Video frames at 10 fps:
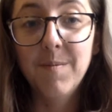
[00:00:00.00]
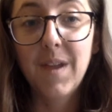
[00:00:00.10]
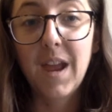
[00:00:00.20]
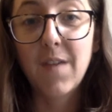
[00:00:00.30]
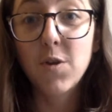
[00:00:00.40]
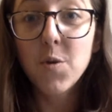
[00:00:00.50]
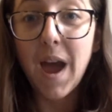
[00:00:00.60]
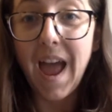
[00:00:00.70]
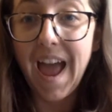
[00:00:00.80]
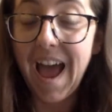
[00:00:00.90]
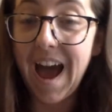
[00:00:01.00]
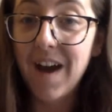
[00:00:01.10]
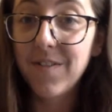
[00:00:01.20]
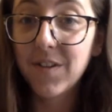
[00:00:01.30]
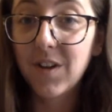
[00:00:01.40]
If you
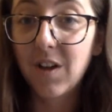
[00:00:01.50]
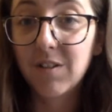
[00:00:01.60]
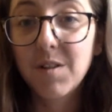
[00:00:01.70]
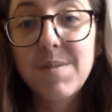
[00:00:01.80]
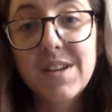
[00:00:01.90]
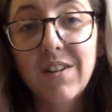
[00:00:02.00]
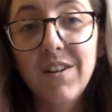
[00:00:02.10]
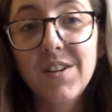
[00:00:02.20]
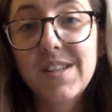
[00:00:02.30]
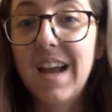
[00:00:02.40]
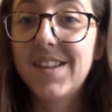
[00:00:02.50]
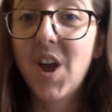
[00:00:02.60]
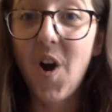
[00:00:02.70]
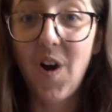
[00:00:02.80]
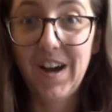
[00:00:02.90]
have coloring materials, that's
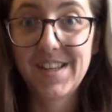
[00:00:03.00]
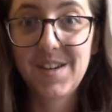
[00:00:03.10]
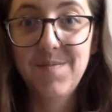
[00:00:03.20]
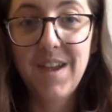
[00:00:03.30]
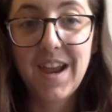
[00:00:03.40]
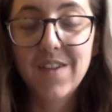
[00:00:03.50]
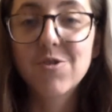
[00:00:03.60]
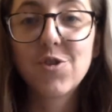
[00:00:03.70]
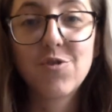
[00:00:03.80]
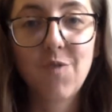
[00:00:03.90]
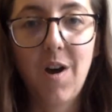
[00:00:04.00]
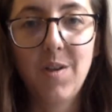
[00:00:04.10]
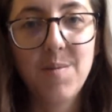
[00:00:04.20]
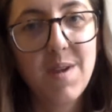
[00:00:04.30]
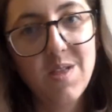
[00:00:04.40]
awesome, and you should draw
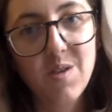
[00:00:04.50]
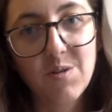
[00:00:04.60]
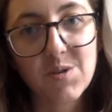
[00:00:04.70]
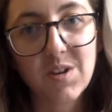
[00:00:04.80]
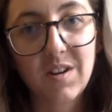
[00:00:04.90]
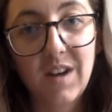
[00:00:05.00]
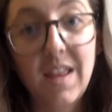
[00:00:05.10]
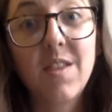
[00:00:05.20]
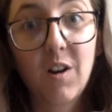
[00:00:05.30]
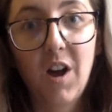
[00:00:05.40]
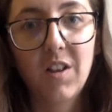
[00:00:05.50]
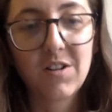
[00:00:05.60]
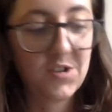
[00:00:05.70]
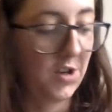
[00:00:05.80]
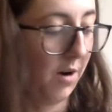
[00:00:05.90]
them in their
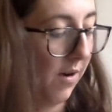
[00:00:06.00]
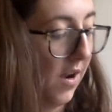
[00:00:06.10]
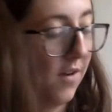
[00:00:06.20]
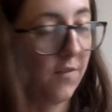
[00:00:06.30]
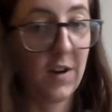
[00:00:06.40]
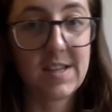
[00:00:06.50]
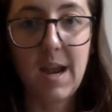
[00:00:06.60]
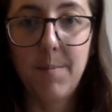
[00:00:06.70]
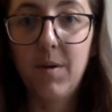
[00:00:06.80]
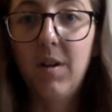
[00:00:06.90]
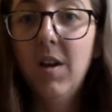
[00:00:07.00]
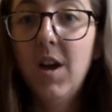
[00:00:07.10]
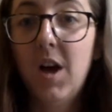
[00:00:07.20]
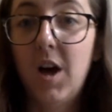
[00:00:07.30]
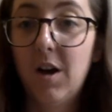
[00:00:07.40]
colors. So, for example,
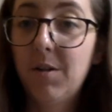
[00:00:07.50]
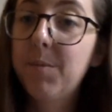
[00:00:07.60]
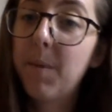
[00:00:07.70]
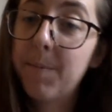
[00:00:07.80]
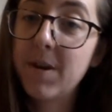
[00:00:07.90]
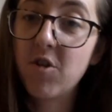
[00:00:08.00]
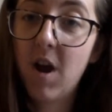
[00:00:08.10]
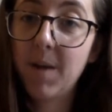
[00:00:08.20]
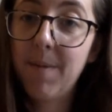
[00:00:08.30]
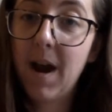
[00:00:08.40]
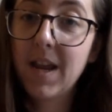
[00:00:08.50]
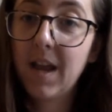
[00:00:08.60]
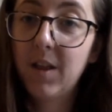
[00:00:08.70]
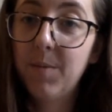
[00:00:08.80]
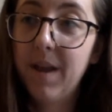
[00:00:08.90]
I'll be drawing my
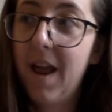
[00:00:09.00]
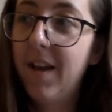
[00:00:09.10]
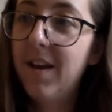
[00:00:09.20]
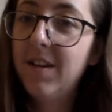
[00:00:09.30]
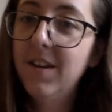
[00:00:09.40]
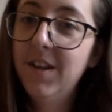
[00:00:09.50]
yellow banana